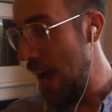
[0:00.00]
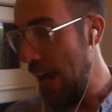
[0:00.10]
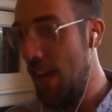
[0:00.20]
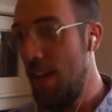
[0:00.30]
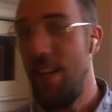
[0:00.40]

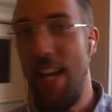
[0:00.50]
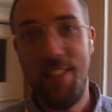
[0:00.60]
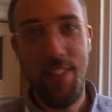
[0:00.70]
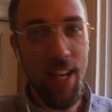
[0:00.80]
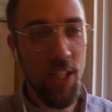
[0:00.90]
Okay,
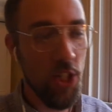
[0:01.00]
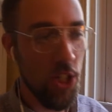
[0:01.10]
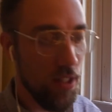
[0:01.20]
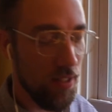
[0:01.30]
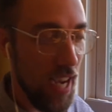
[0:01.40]
next
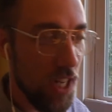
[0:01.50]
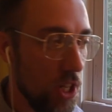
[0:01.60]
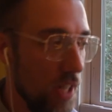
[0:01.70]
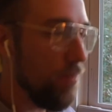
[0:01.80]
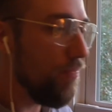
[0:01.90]

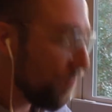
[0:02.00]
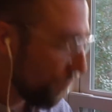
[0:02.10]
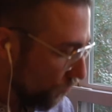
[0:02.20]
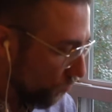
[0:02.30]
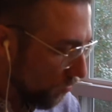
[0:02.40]
section.
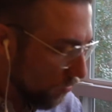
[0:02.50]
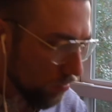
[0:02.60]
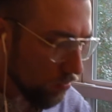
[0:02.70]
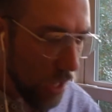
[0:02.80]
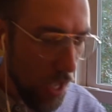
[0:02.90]

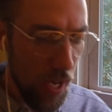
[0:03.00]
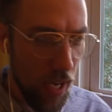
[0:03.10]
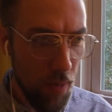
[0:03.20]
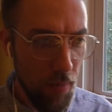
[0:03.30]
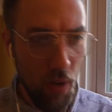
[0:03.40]

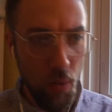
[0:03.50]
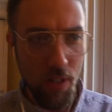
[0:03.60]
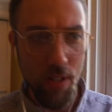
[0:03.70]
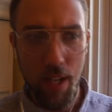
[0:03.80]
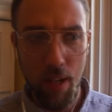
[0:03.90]
I
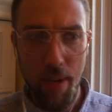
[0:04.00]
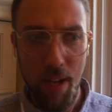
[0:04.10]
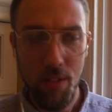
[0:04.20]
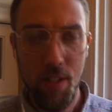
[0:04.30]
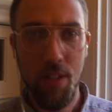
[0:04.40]
want to talk
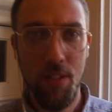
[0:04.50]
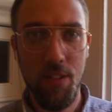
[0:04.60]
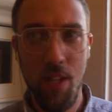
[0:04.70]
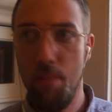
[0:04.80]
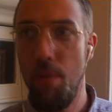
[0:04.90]
about
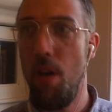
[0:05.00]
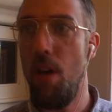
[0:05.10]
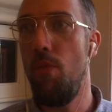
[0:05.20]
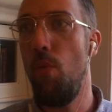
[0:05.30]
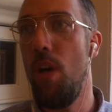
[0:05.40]
some
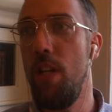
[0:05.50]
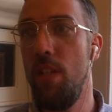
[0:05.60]
of